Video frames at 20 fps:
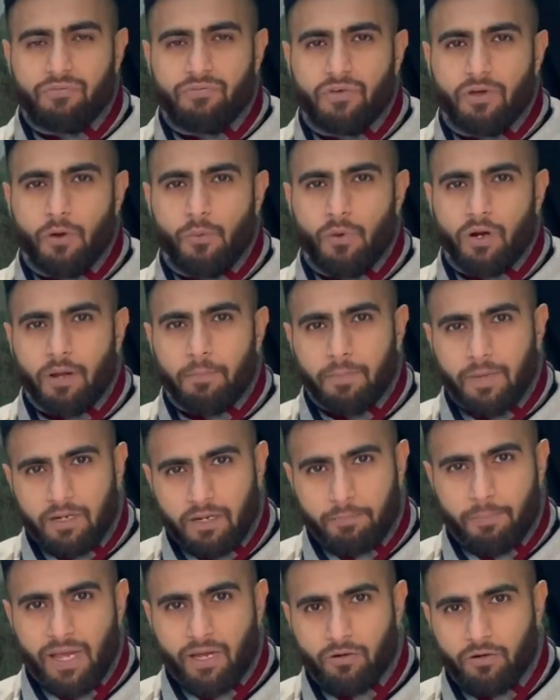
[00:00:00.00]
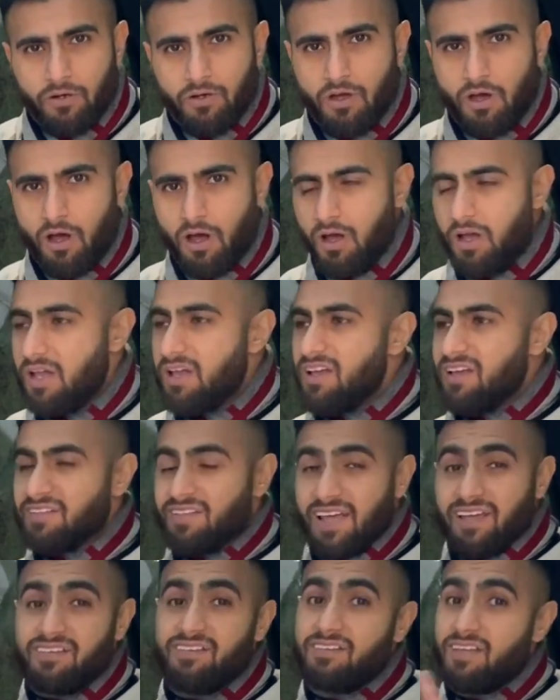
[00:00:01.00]
feel when I'm in the back of the car,
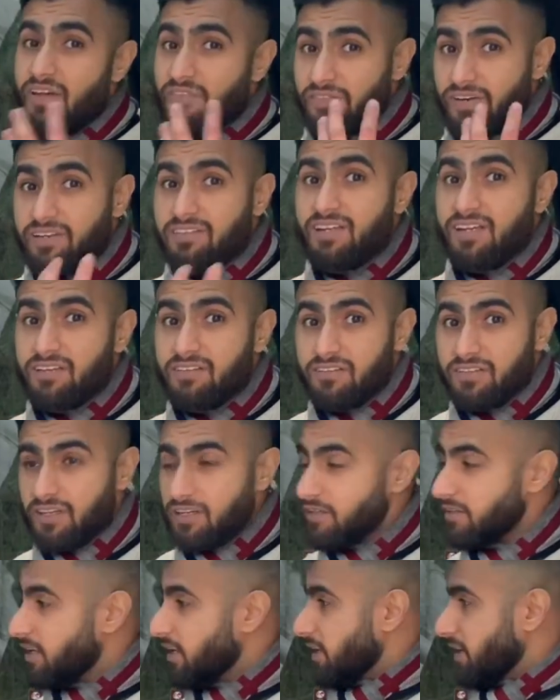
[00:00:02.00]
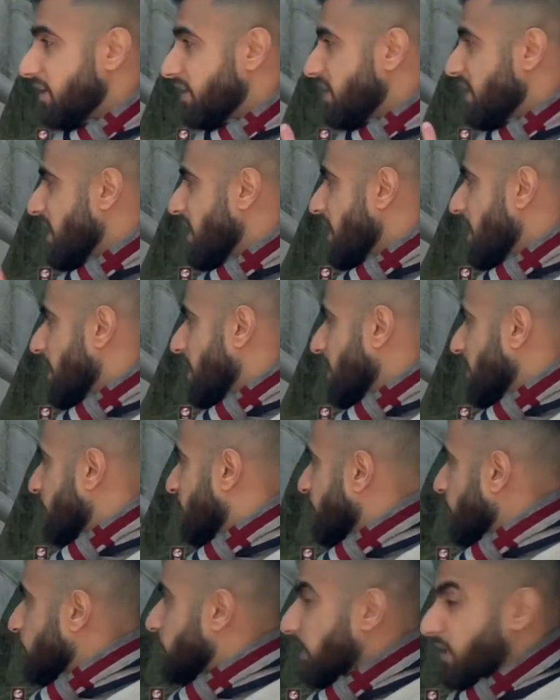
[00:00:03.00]
that it's definitely tinted. In here, it
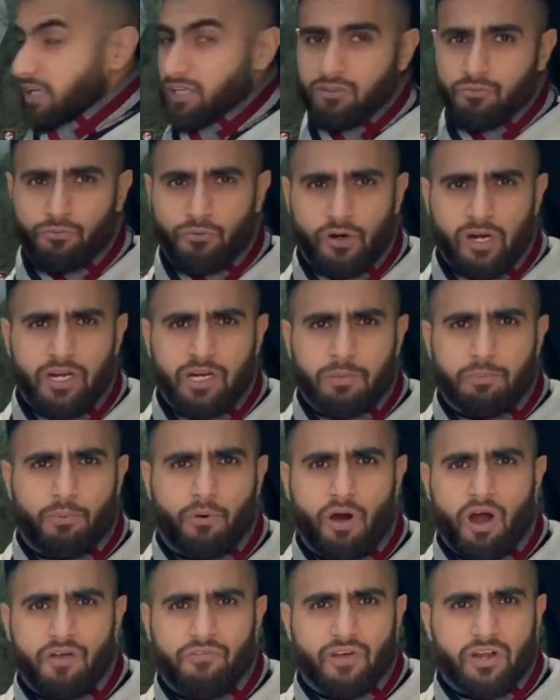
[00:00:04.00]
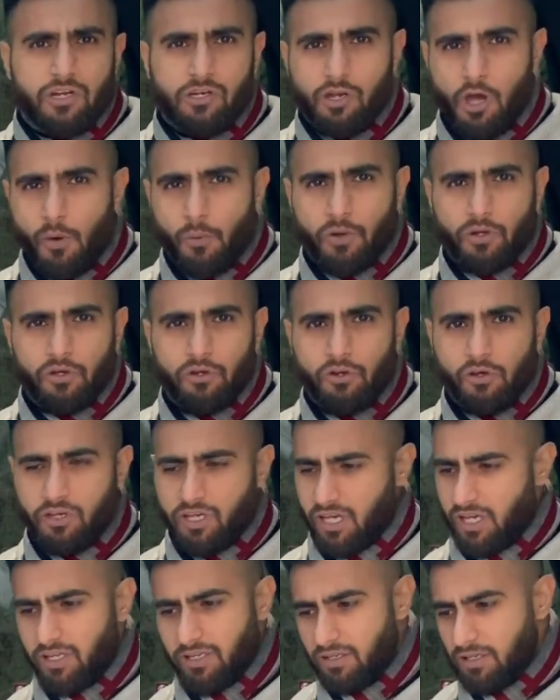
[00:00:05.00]
feels like it's really private. No one can look
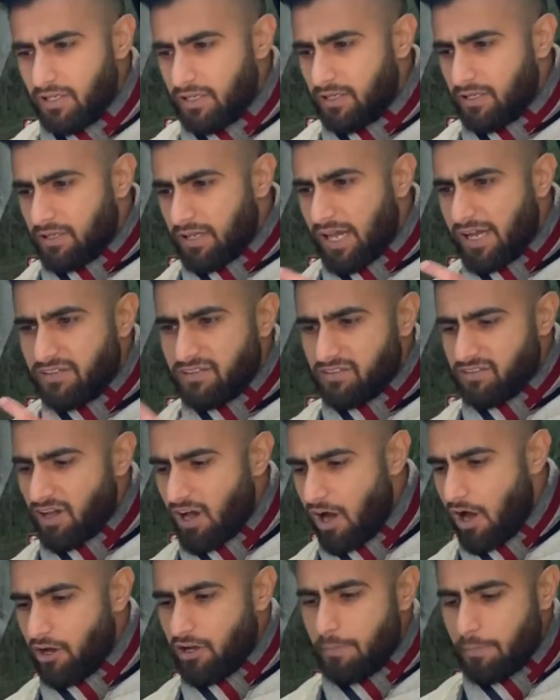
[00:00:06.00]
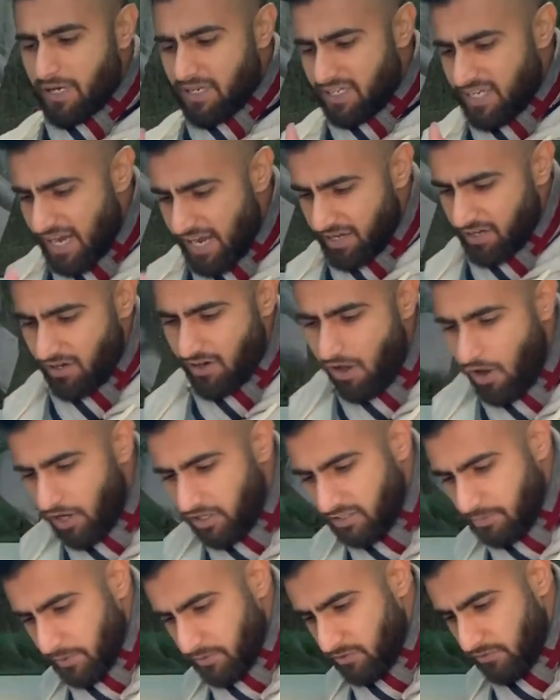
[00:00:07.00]
in. It's dark, but yet
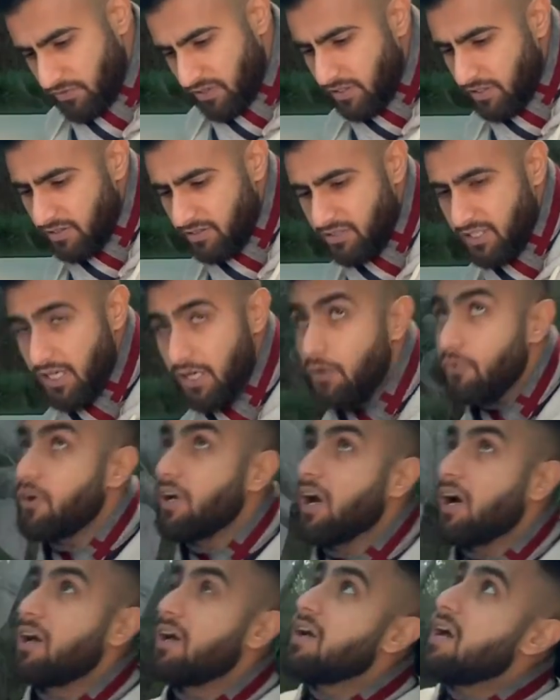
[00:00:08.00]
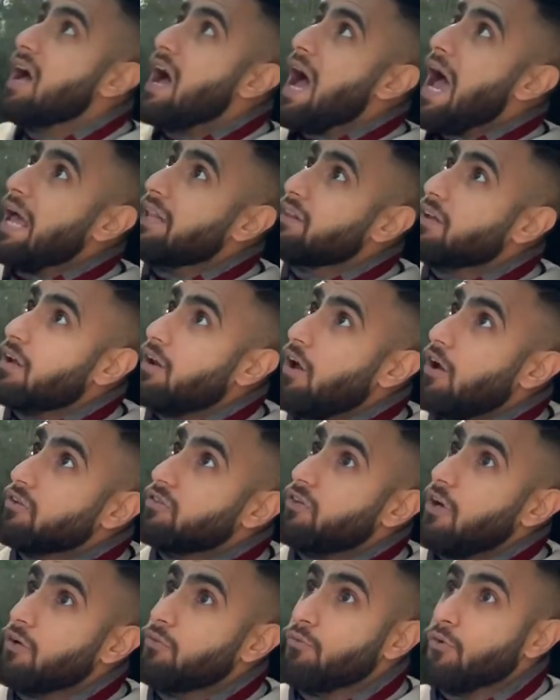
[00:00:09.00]
light because of the interior and the
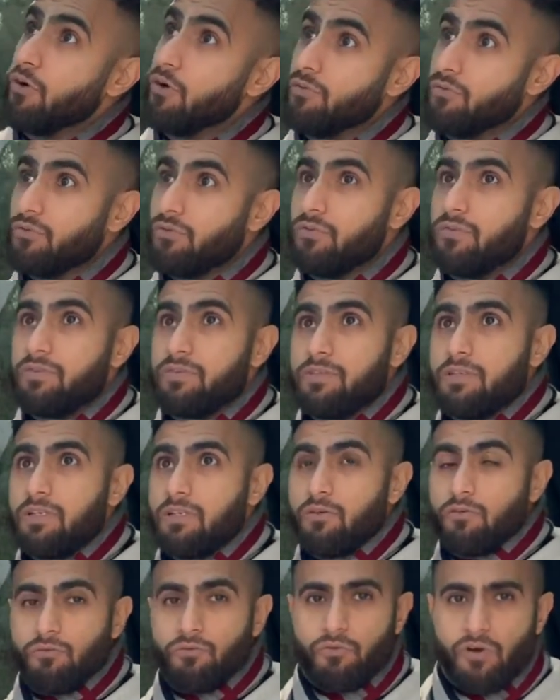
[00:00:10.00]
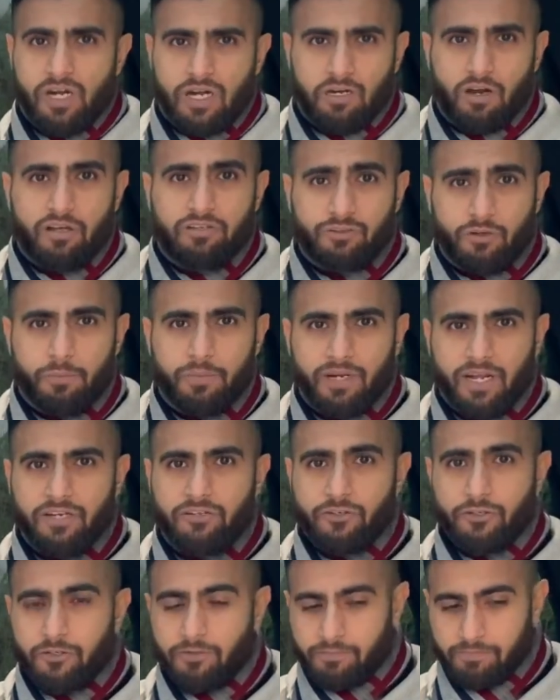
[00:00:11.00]
glass sunroof. Really nice
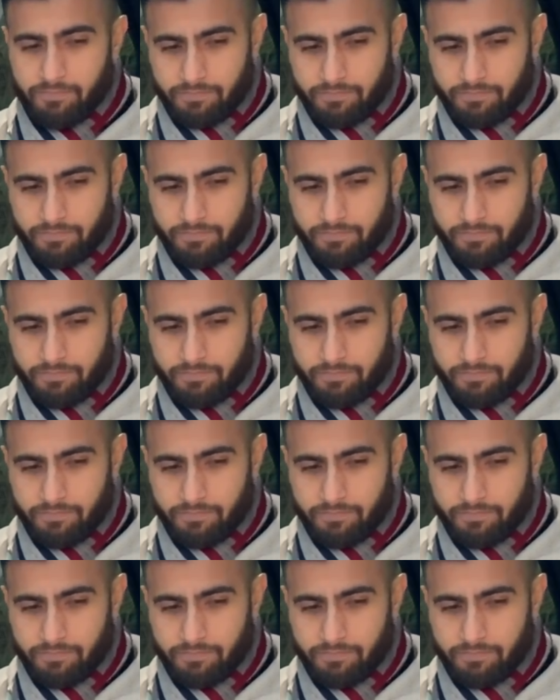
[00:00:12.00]
combination.